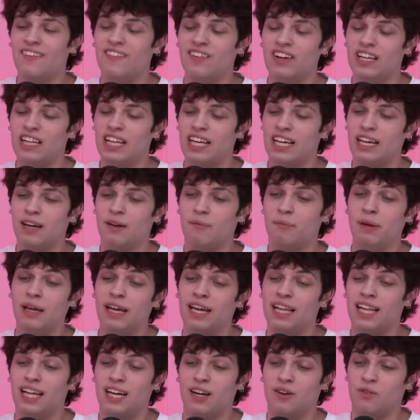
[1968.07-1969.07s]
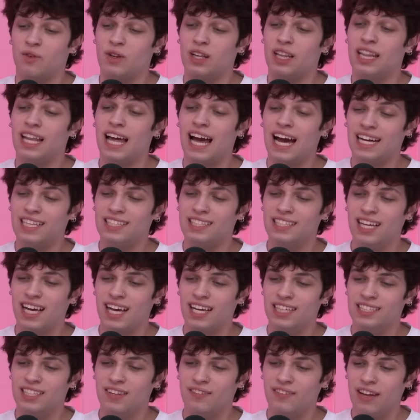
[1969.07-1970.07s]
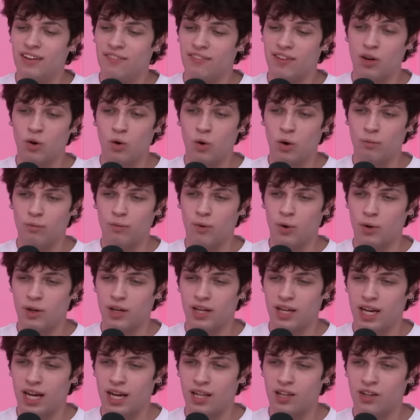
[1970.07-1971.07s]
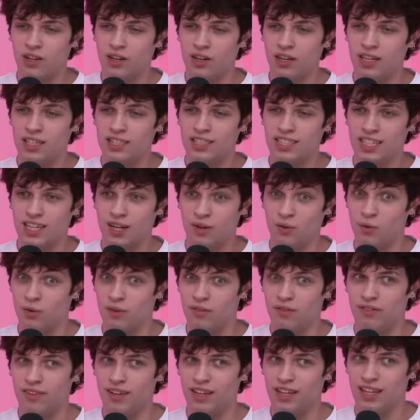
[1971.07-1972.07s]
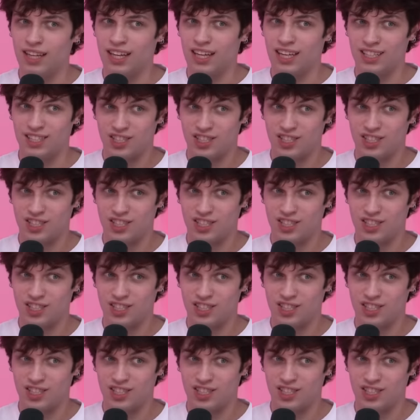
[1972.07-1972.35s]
of uh, like being like a relaxing activity of like, oh, I'm going to color, it's like a revealing,